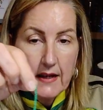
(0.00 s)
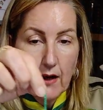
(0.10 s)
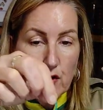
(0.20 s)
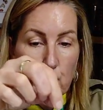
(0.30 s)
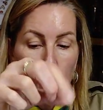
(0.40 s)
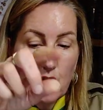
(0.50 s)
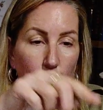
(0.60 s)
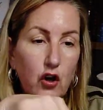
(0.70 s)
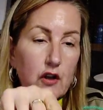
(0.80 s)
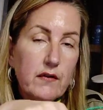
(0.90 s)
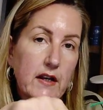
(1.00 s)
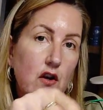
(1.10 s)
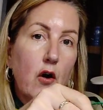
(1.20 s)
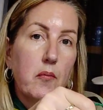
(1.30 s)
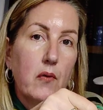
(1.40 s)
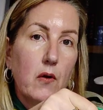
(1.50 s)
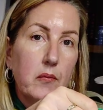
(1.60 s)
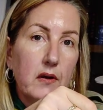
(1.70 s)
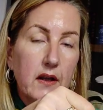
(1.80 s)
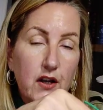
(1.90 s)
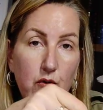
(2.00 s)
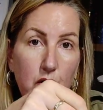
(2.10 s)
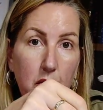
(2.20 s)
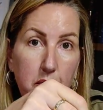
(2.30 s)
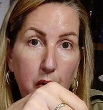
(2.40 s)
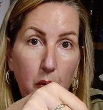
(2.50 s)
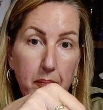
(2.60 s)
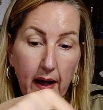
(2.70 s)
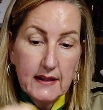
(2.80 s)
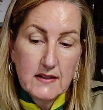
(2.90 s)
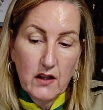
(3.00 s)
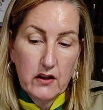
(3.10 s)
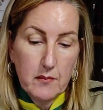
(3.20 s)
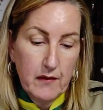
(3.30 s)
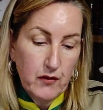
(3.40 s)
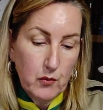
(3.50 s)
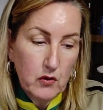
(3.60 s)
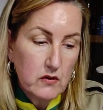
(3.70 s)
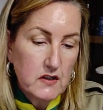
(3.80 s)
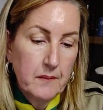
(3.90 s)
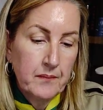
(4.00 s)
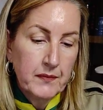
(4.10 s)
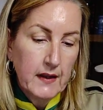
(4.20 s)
Now you can colour in your bauble and you can put patterns on them if you want.